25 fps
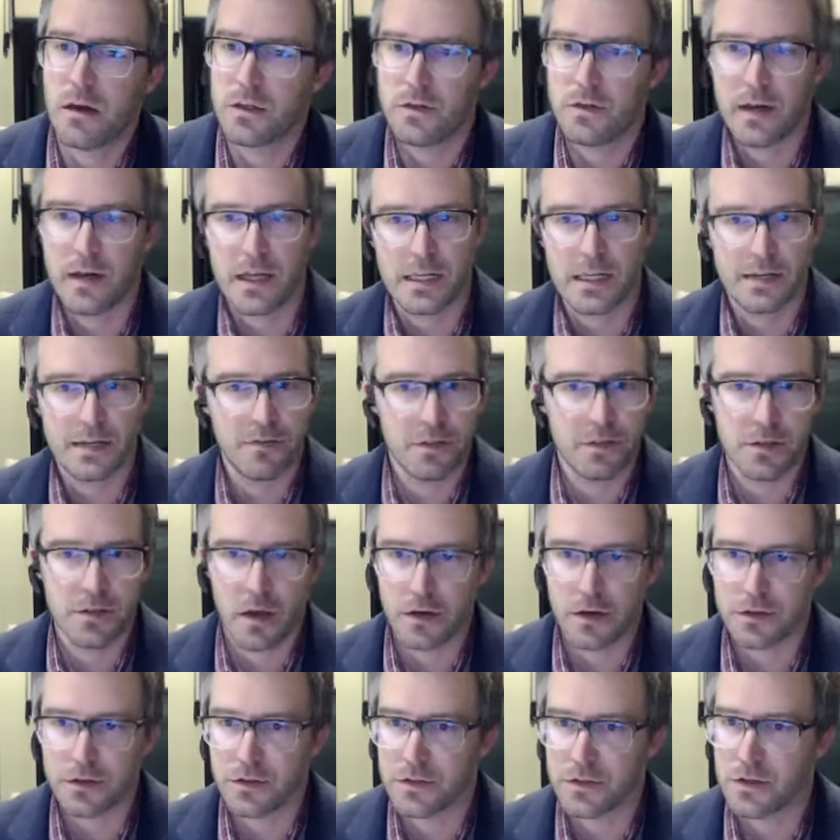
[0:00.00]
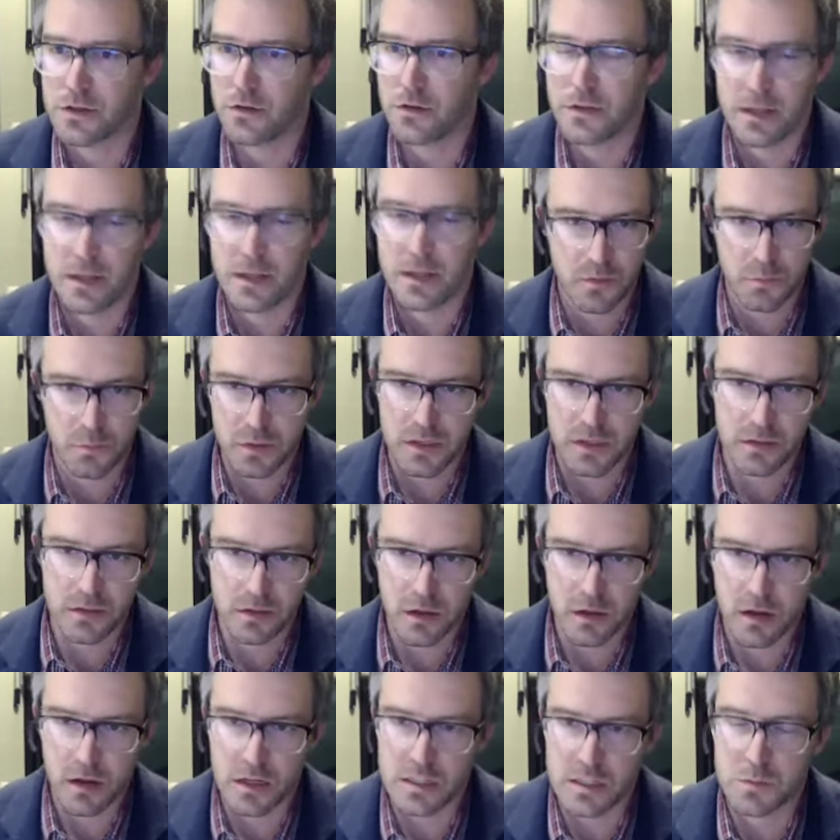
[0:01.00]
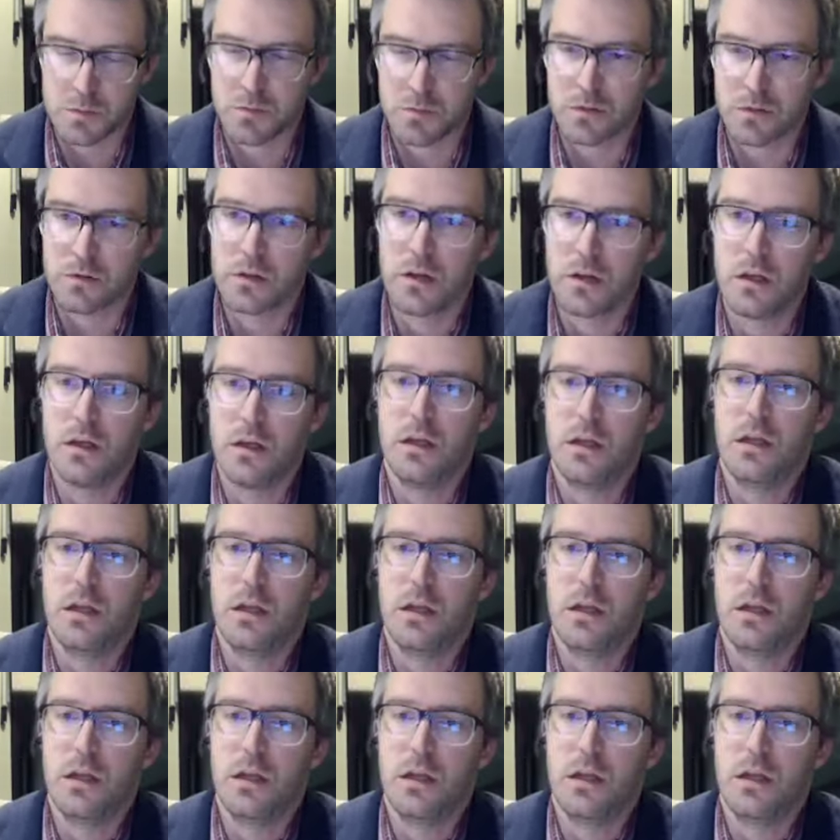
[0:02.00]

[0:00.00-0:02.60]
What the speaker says: You had to have a doctor's note. You had to be in the hospital.